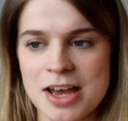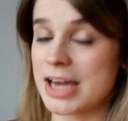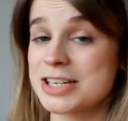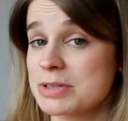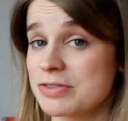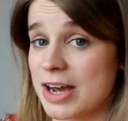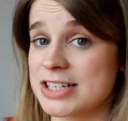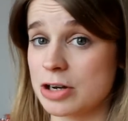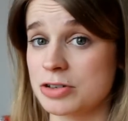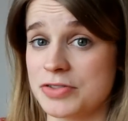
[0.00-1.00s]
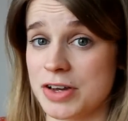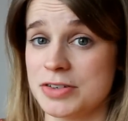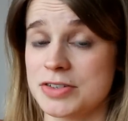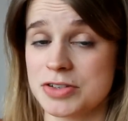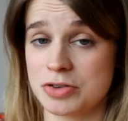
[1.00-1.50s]
And I would have liked a lot of
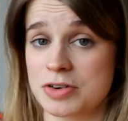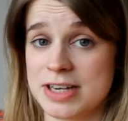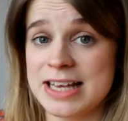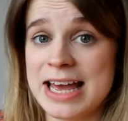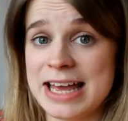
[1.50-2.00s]
those stories